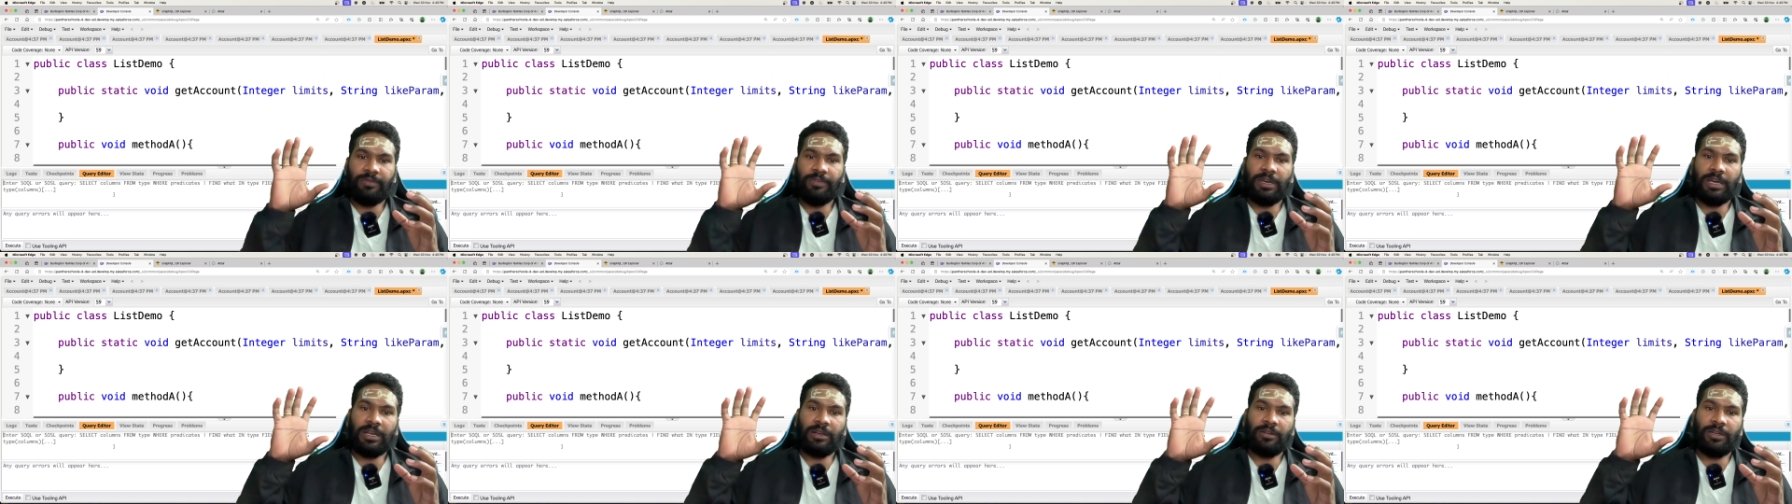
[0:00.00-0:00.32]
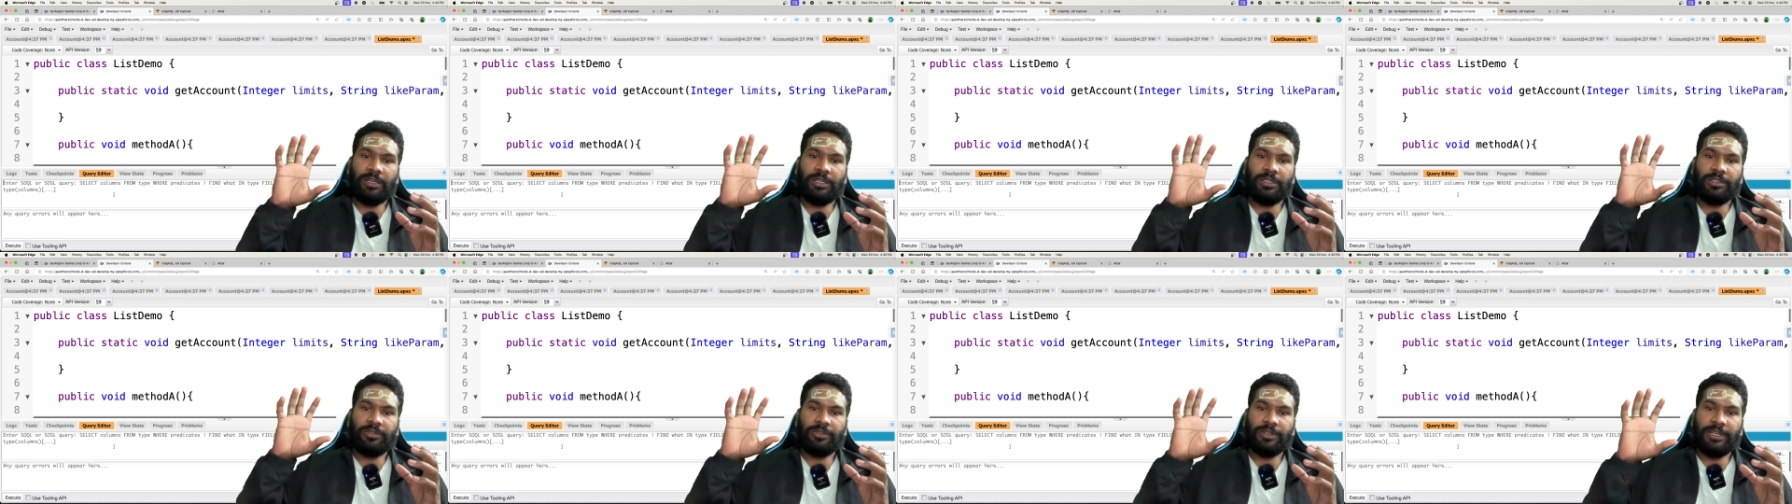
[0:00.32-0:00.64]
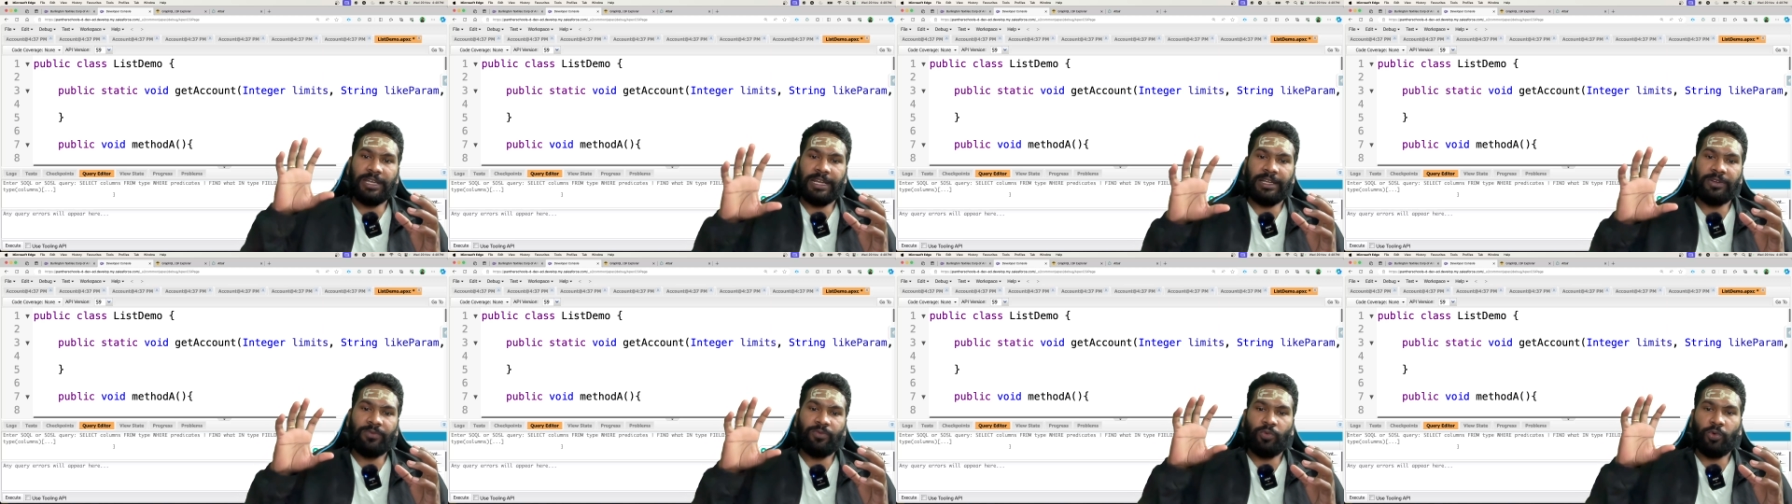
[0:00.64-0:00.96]
we are going to
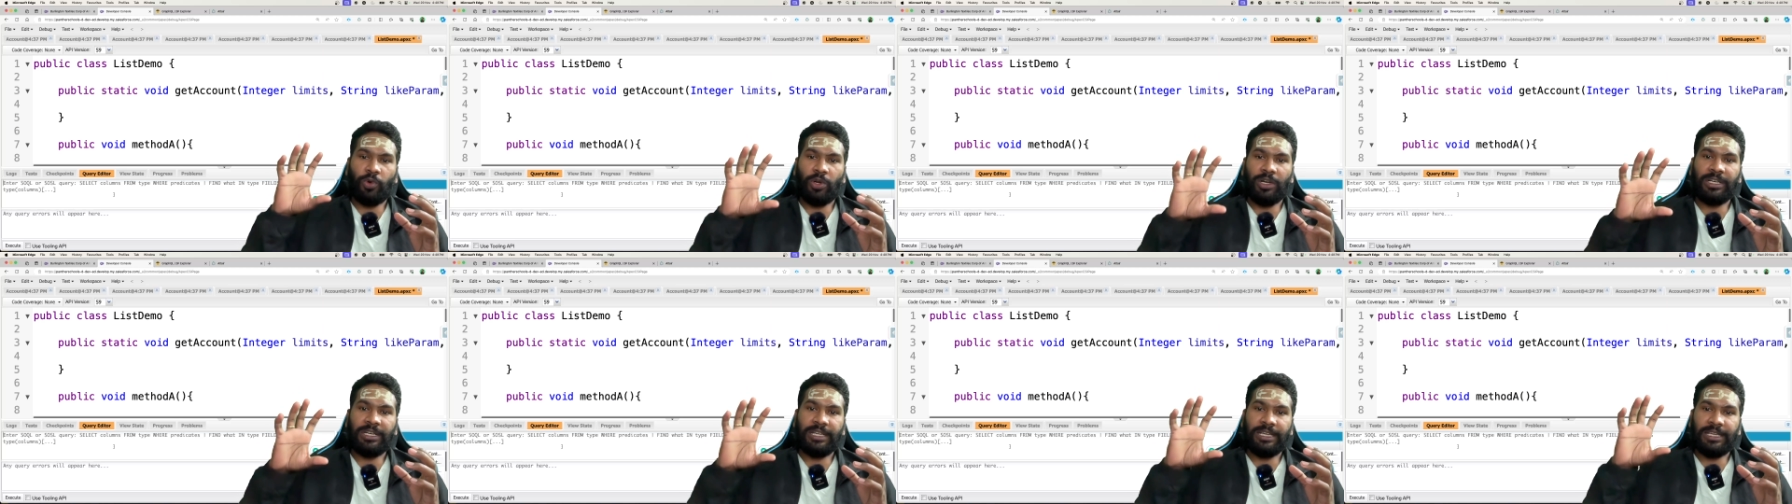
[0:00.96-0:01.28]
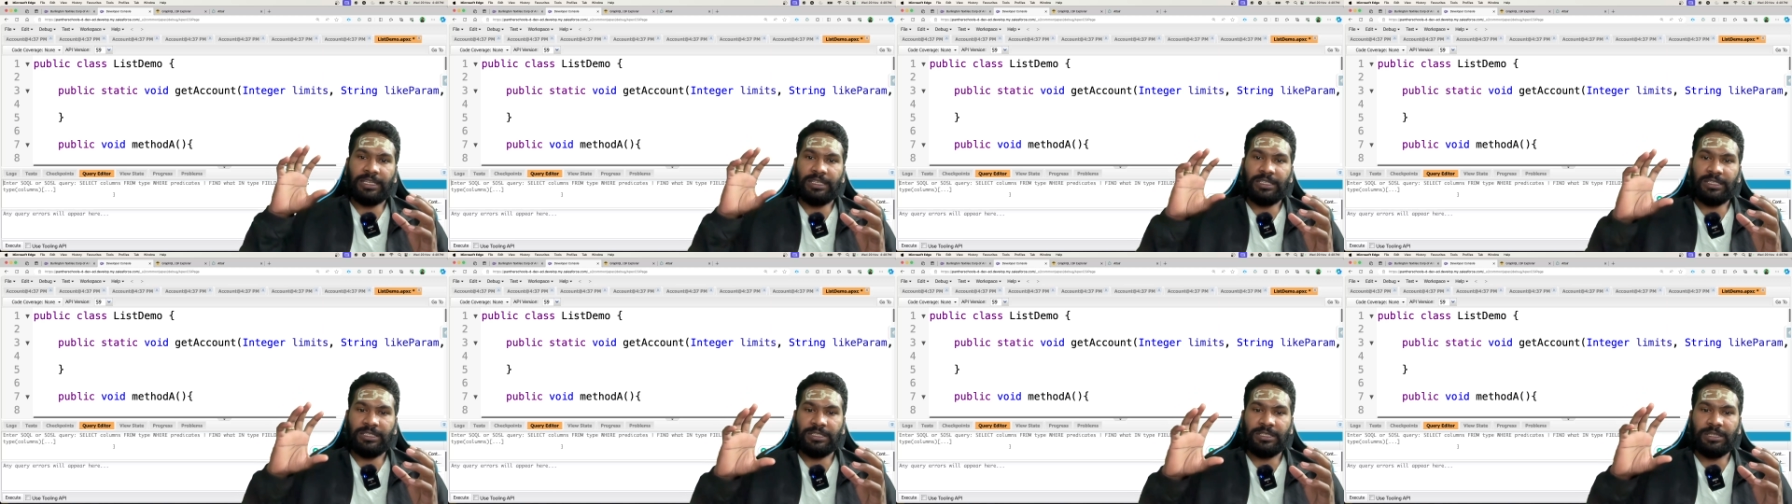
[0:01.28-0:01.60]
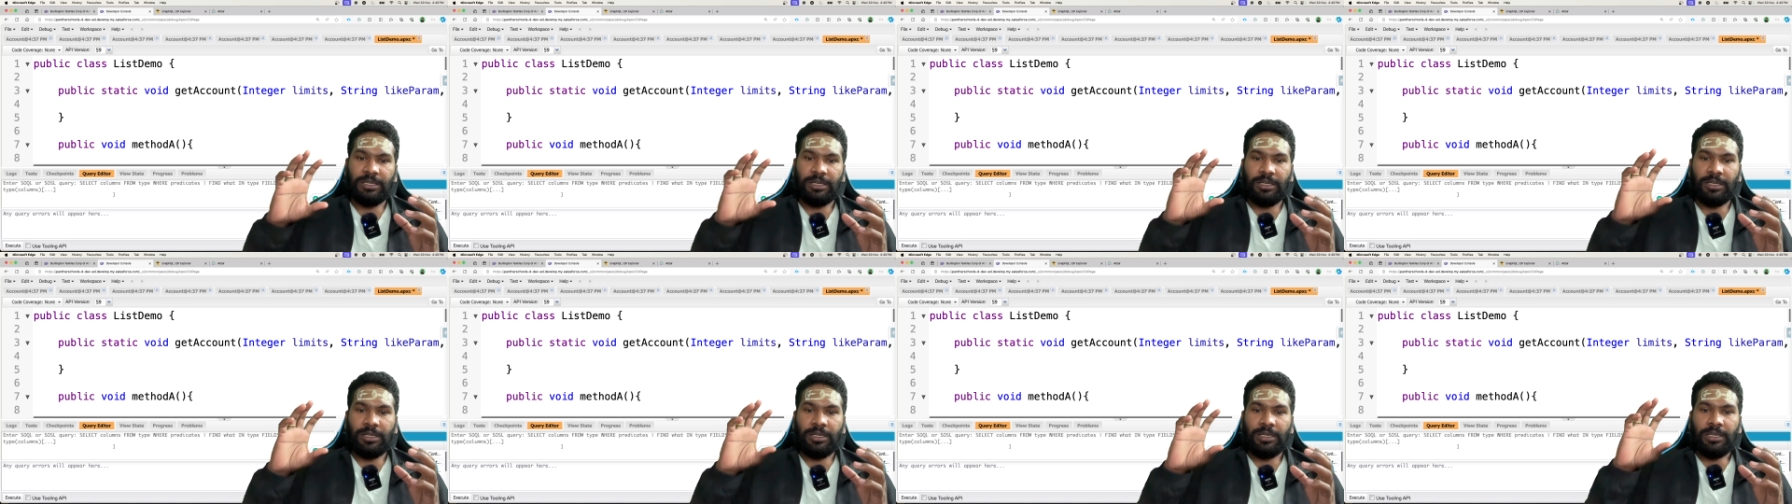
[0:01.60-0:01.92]
get what is
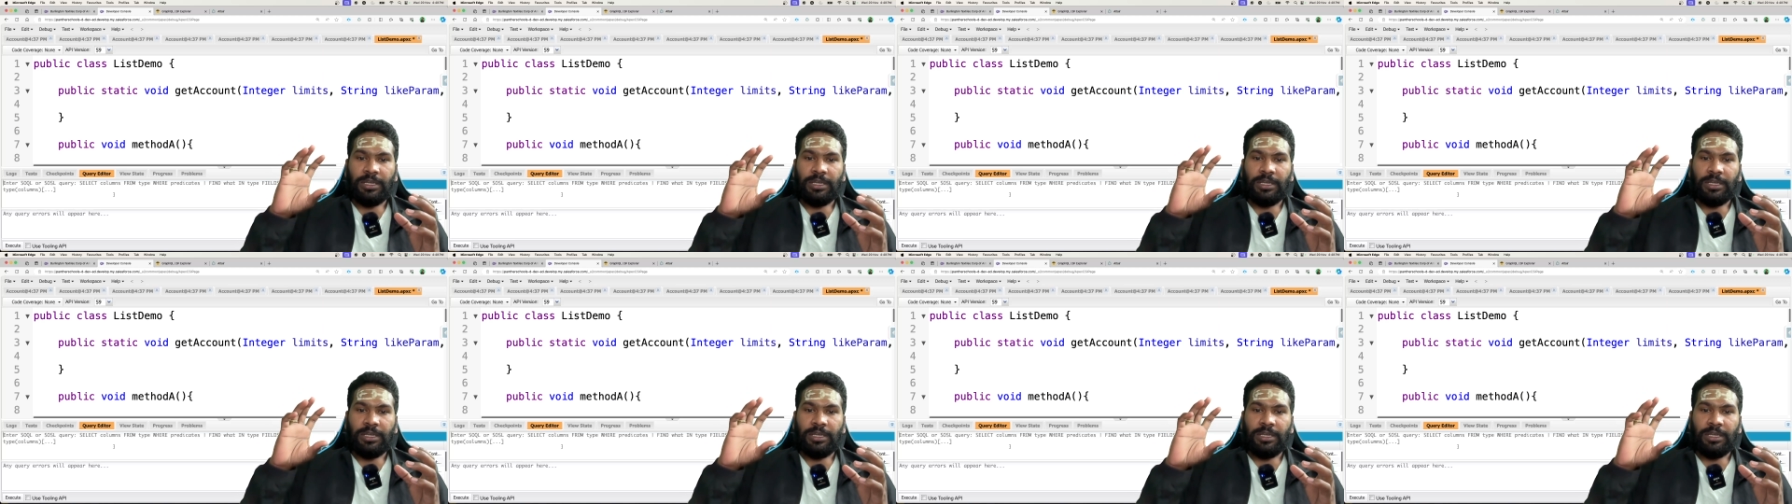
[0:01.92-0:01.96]
the